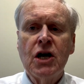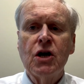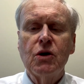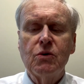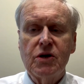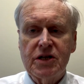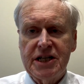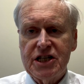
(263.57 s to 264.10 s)

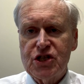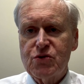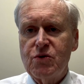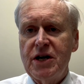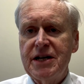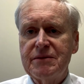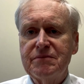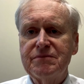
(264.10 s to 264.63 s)
Well, guess
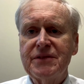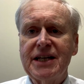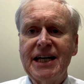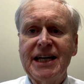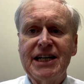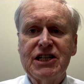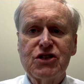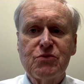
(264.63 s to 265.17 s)
what?
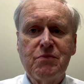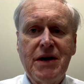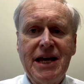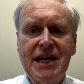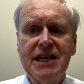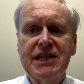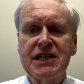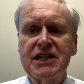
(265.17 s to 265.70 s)
It has
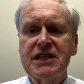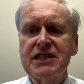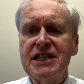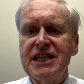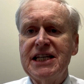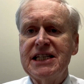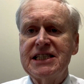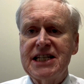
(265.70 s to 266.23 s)
made
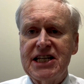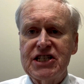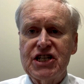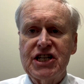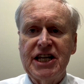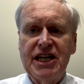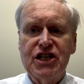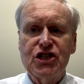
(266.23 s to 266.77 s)
the
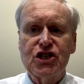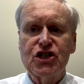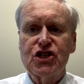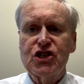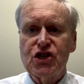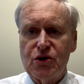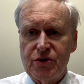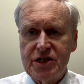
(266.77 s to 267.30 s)
designation
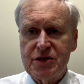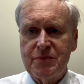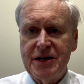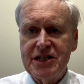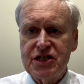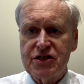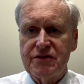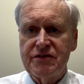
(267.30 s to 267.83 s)
so
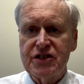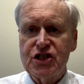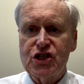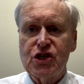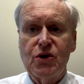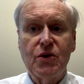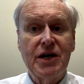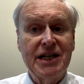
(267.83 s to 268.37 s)
expensive and
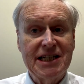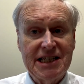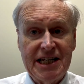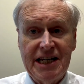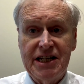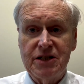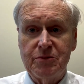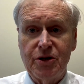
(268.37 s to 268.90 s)
so
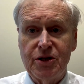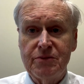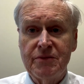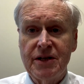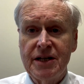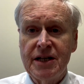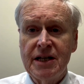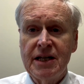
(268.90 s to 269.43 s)
unattainable
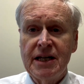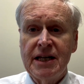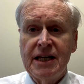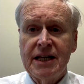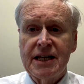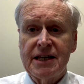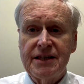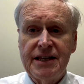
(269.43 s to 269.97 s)

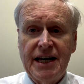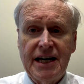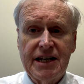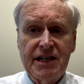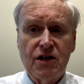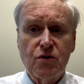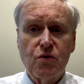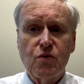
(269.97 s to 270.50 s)
that
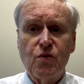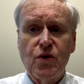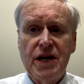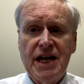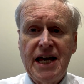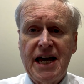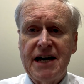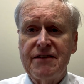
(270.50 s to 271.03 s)

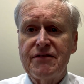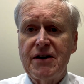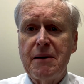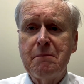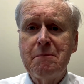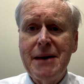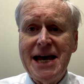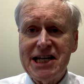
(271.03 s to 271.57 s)
we have a
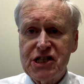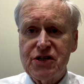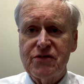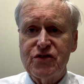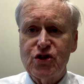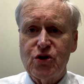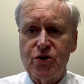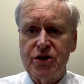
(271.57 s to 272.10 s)
massive
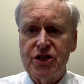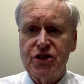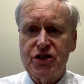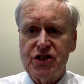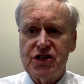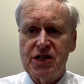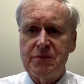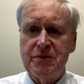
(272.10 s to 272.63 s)
shortage of
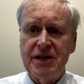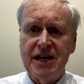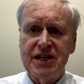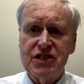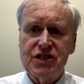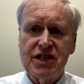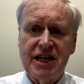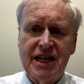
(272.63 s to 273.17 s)

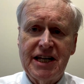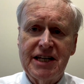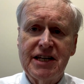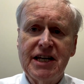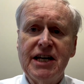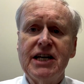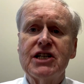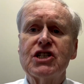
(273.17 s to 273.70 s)
CPAs today.
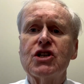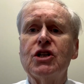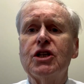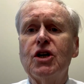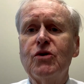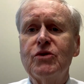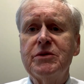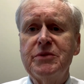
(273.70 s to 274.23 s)
So
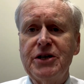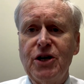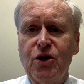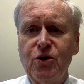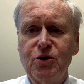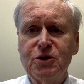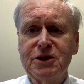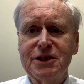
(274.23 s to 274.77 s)
lo and
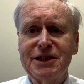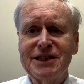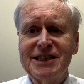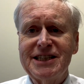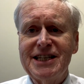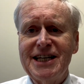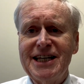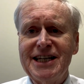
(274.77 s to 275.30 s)
behold,
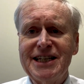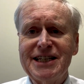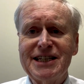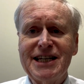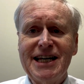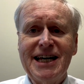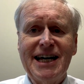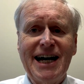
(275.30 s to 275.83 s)
the
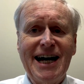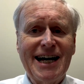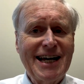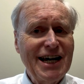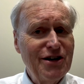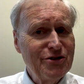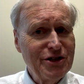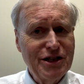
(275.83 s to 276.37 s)

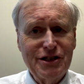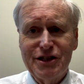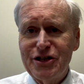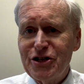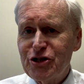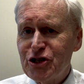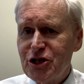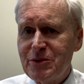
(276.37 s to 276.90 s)
accounting
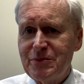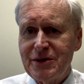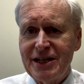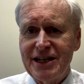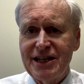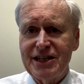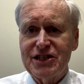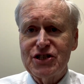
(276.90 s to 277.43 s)
leadership
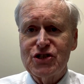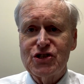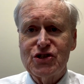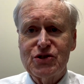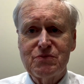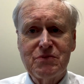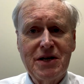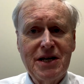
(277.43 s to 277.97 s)

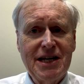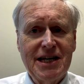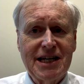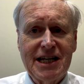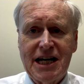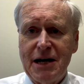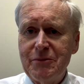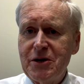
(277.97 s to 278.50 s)
is
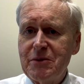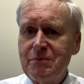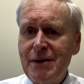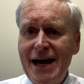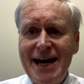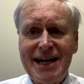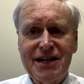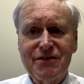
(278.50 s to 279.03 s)
coming
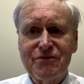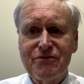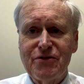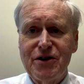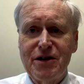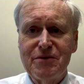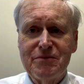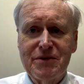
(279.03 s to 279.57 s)
back
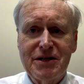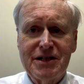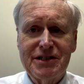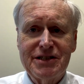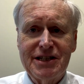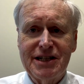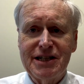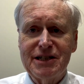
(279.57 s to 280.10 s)
from
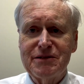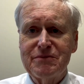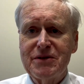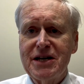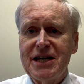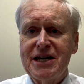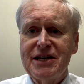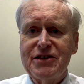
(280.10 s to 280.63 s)

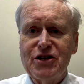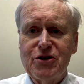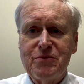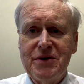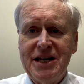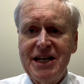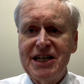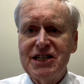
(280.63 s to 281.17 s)
their
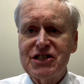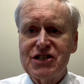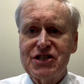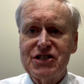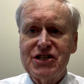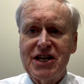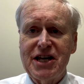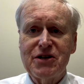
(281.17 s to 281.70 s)
meetings and
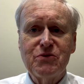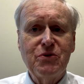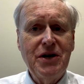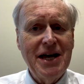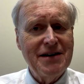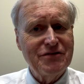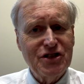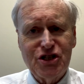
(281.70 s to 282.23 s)
saying, we
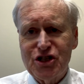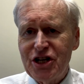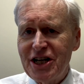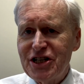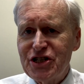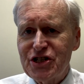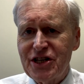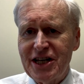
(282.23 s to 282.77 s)
have to
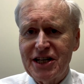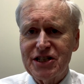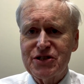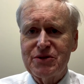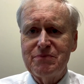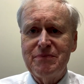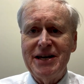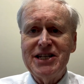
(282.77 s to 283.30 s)
change things.
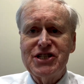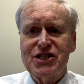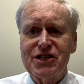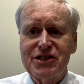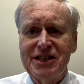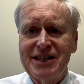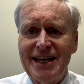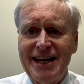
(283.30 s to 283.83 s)
And
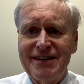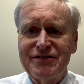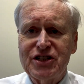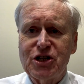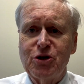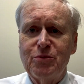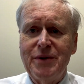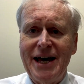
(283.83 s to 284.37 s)
basically they have to
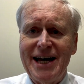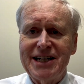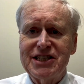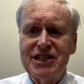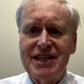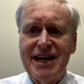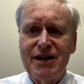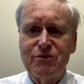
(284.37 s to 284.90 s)
go back
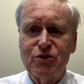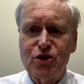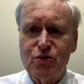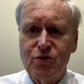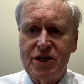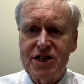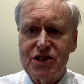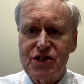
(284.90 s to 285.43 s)
to that which
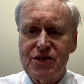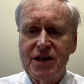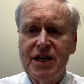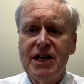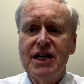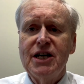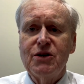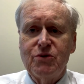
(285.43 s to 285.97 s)
was.
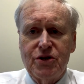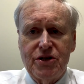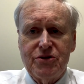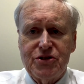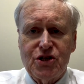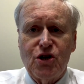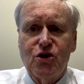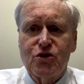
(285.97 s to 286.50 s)
Well,
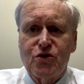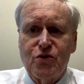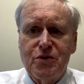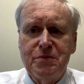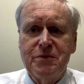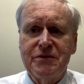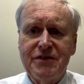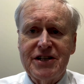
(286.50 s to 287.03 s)
there's a whole
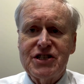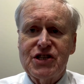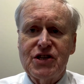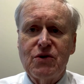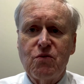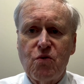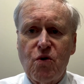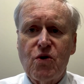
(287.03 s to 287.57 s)
group of us
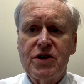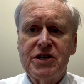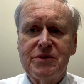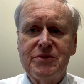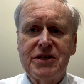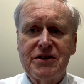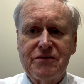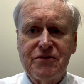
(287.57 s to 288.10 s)
that warned them
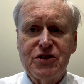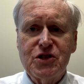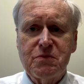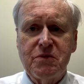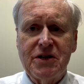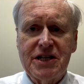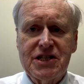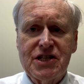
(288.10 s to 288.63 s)
in the first
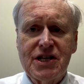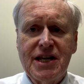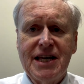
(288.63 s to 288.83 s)
place.